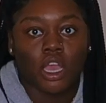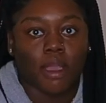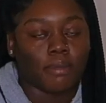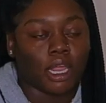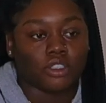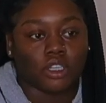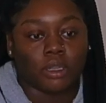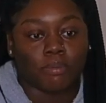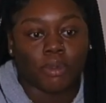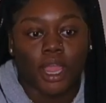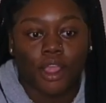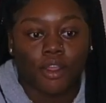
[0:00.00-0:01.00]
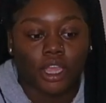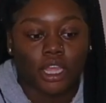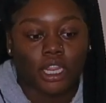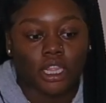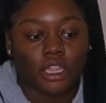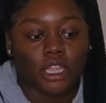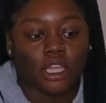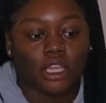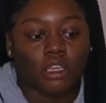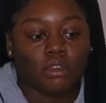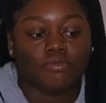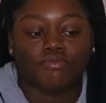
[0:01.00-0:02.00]
I'm not trying to brag or
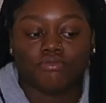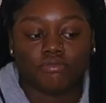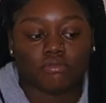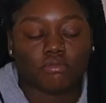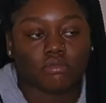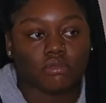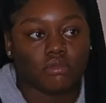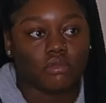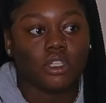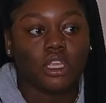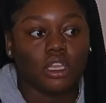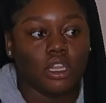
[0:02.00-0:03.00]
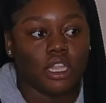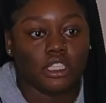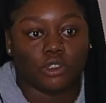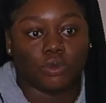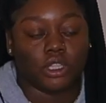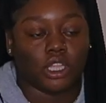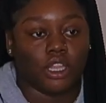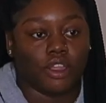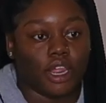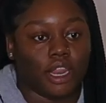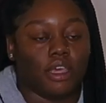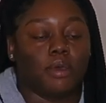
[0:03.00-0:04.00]
anything. I just want to
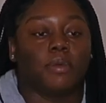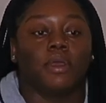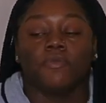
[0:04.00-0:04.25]
clear that